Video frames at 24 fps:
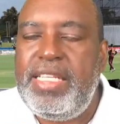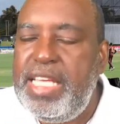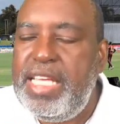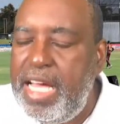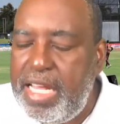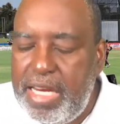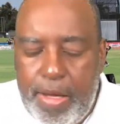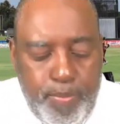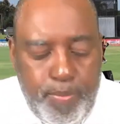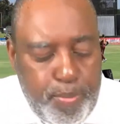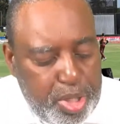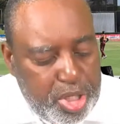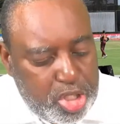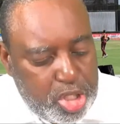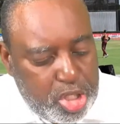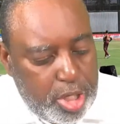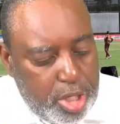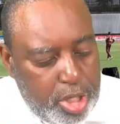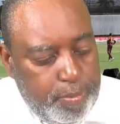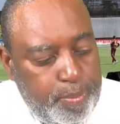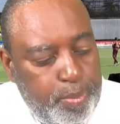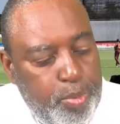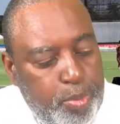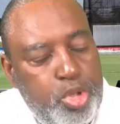He had
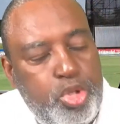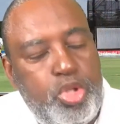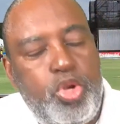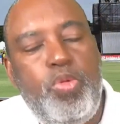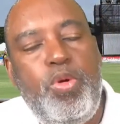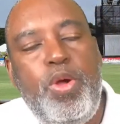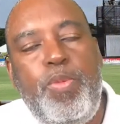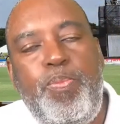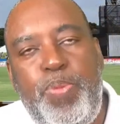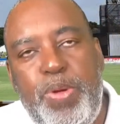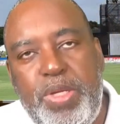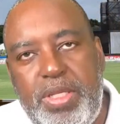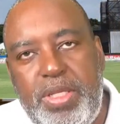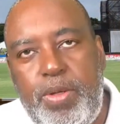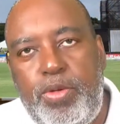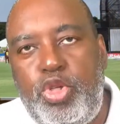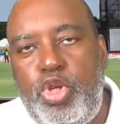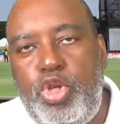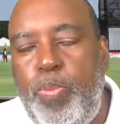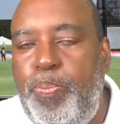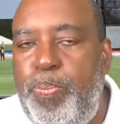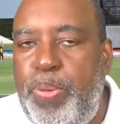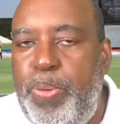ambition to